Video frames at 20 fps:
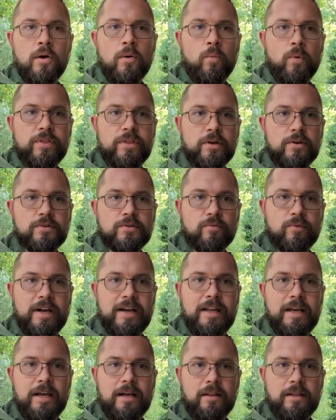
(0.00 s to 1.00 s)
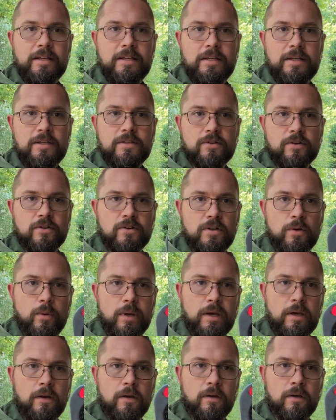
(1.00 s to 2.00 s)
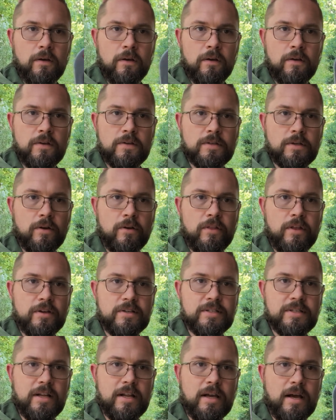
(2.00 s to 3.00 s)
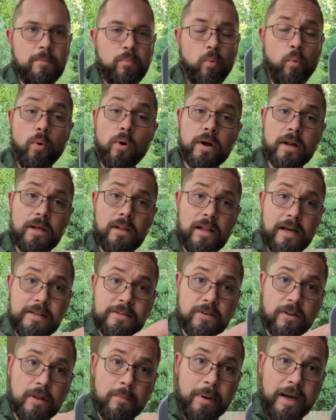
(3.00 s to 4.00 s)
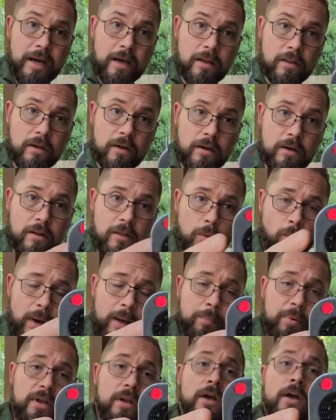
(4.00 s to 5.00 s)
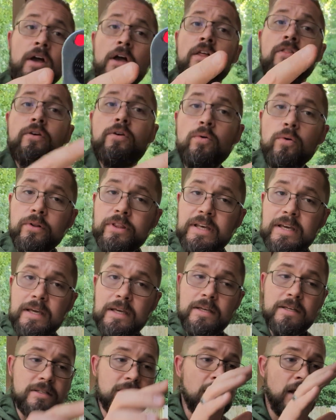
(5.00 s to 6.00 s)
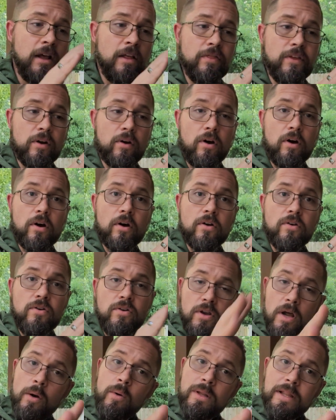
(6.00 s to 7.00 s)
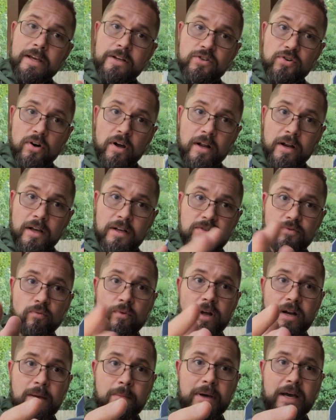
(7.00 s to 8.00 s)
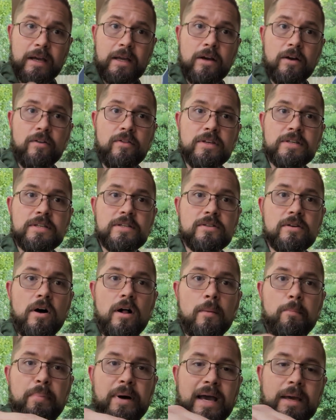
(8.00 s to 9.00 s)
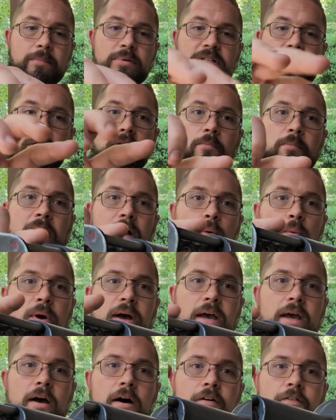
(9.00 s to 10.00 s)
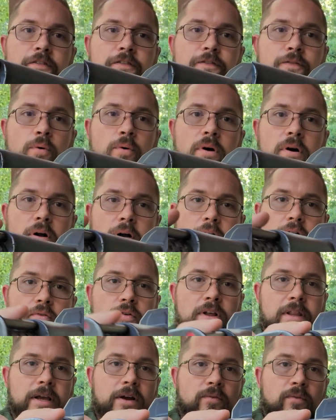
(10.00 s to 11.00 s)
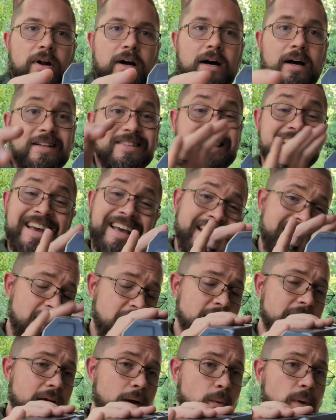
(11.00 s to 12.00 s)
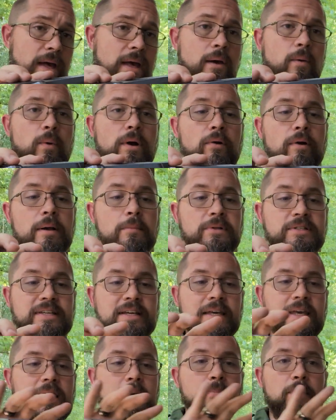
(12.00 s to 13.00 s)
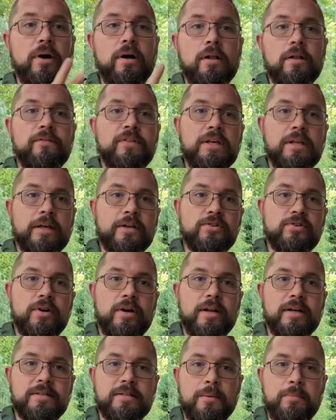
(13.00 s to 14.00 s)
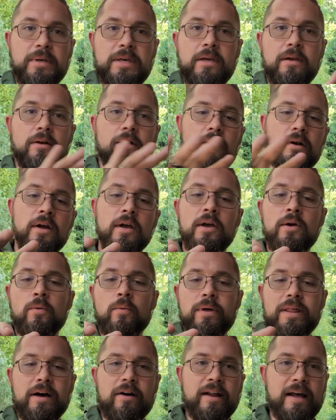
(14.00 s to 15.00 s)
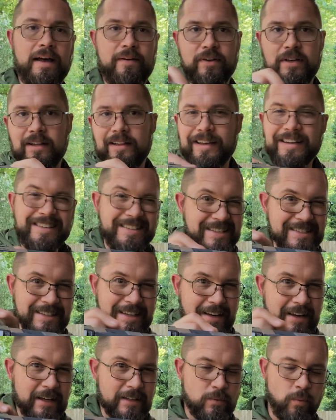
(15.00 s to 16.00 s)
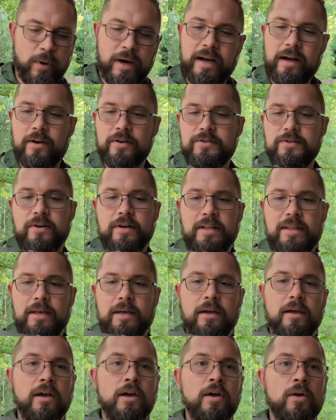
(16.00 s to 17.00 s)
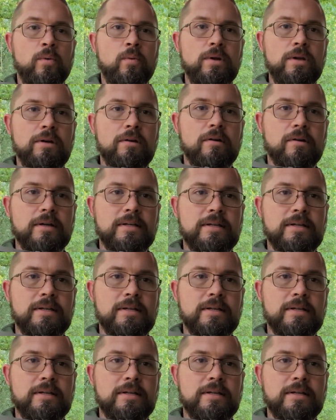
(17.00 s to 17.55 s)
what those red LEDs are doing. So they're setting up warning lights on the back of the weapon. The cool thing is there are no electronics running back here. This is all piped to you by way of 4 acrylic rods. And in that way, we were able to keep all of the electronics up here without having to like disconnect wires or anything when you go to